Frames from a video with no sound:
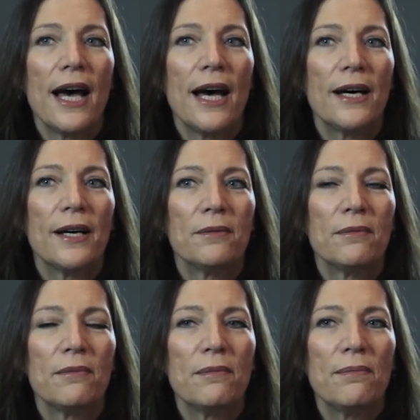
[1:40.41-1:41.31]

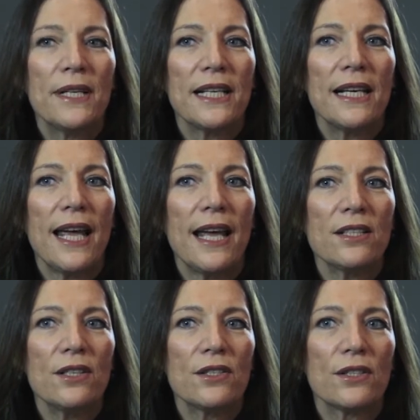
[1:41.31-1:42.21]
But in
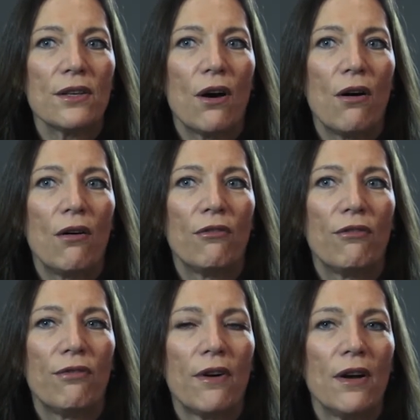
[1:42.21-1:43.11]
essence
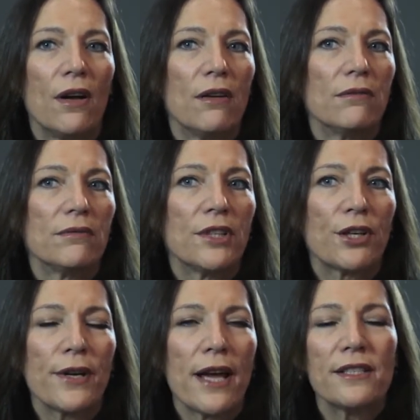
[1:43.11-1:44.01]
of the
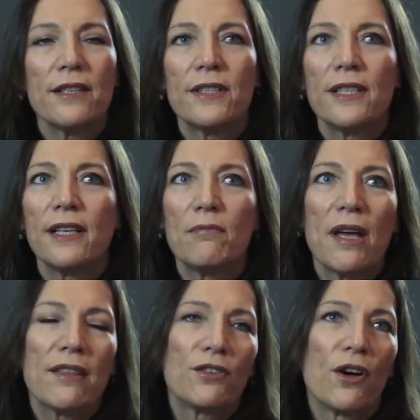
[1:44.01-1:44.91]
creativity and
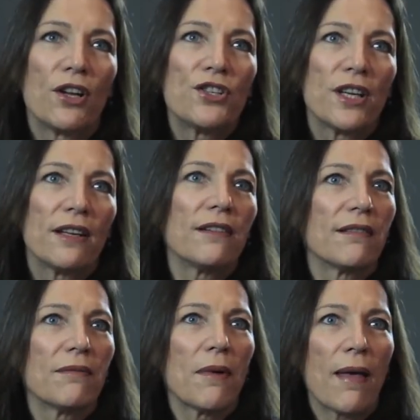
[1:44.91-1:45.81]
methodology,
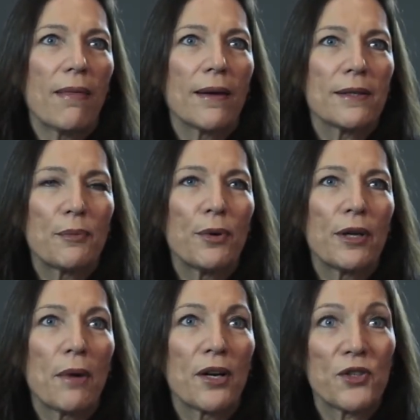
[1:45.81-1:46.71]
I think it's pretty
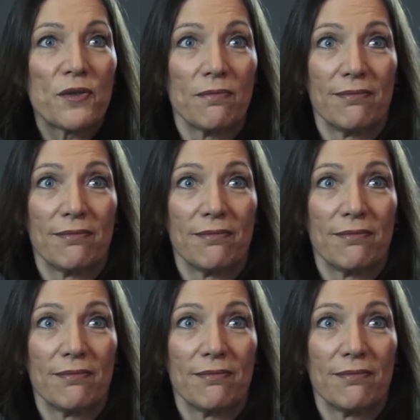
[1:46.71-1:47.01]
much